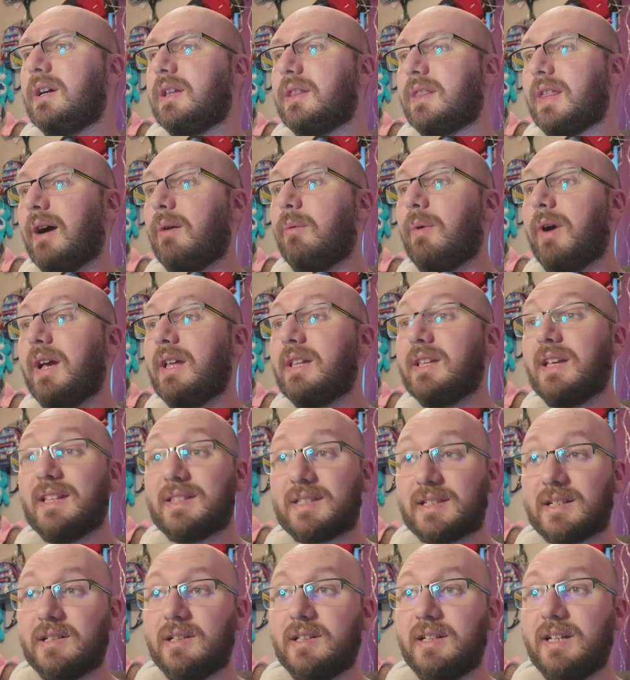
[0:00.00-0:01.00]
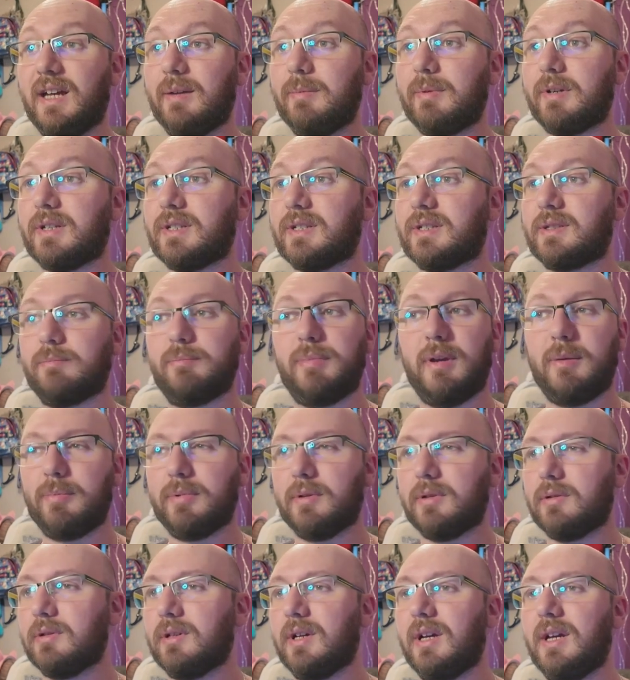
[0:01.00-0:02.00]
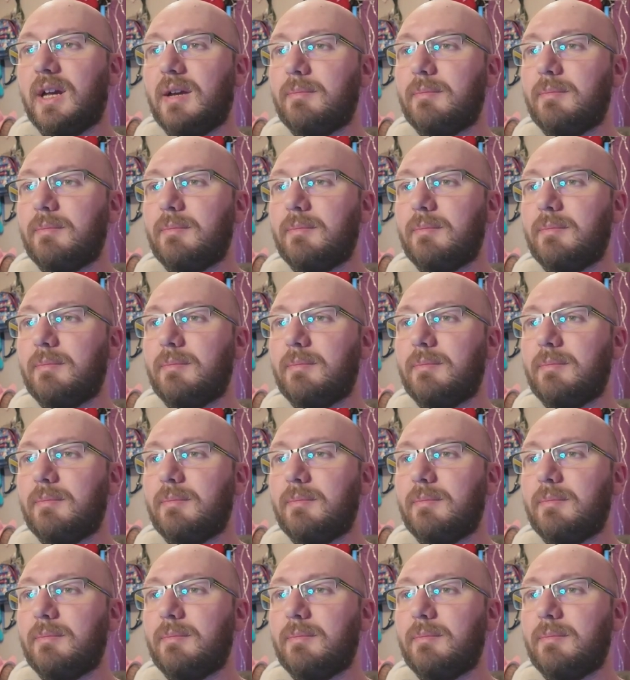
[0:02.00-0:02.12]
That way it's clear, because people